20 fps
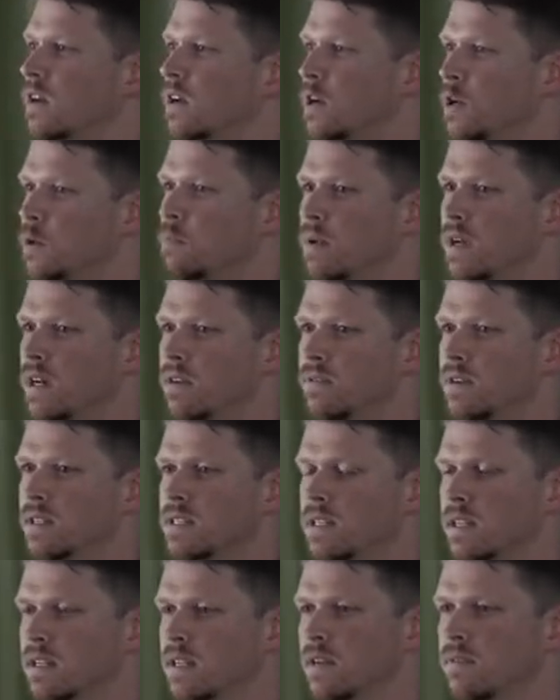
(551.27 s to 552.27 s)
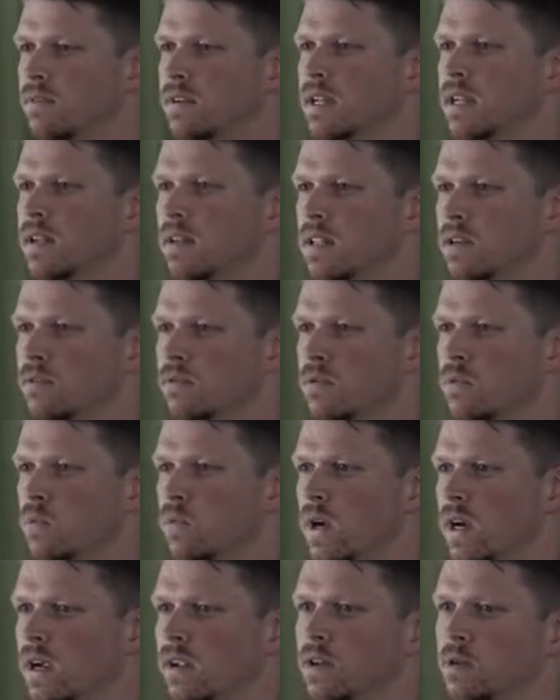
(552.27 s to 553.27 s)
could benefit significantly from
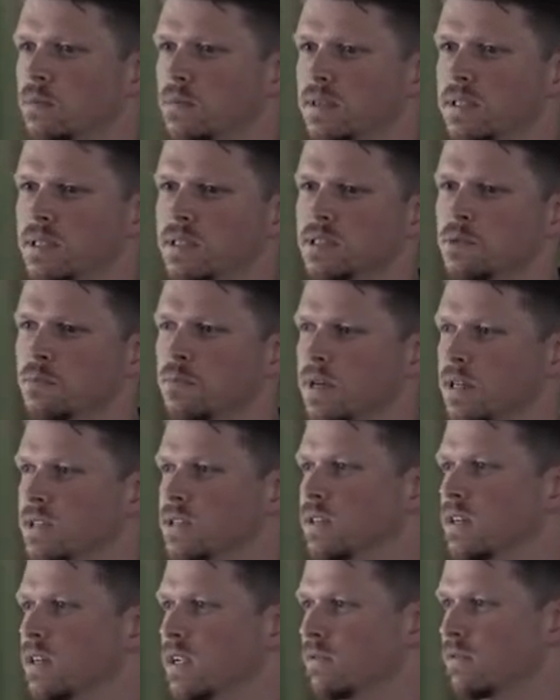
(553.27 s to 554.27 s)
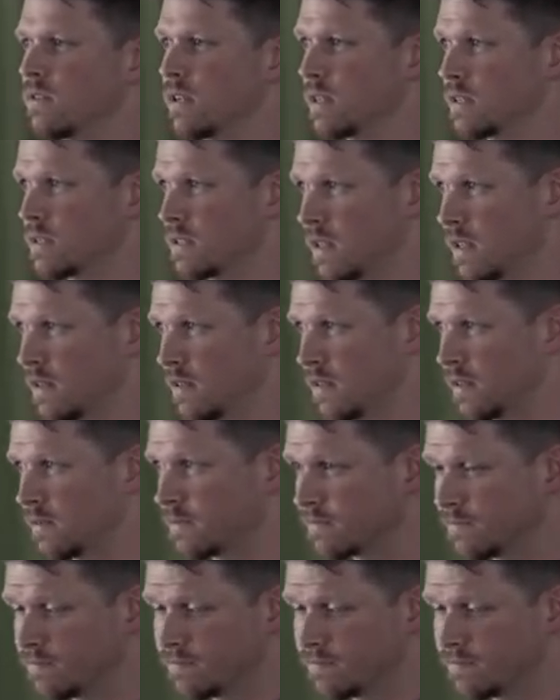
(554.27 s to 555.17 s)
regular participation in FES cycling.